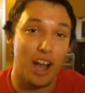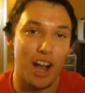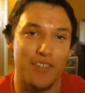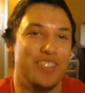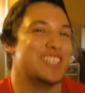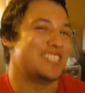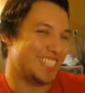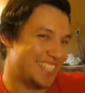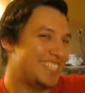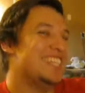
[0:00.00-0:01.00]
of the
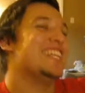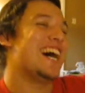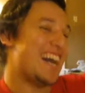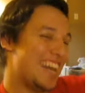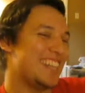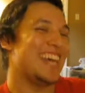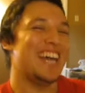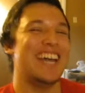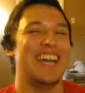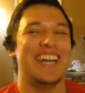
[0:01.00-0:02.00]

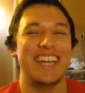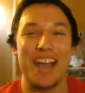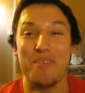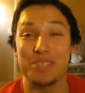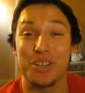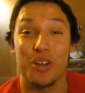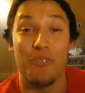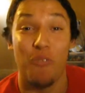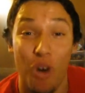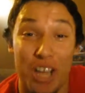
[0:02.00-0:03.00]
69A episode
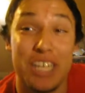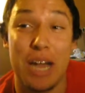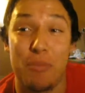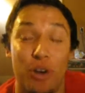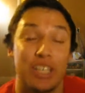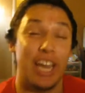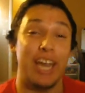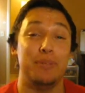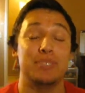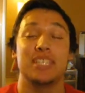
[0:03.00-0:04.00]
of What, You Got More
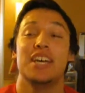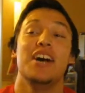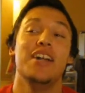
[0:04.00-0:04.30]
Games?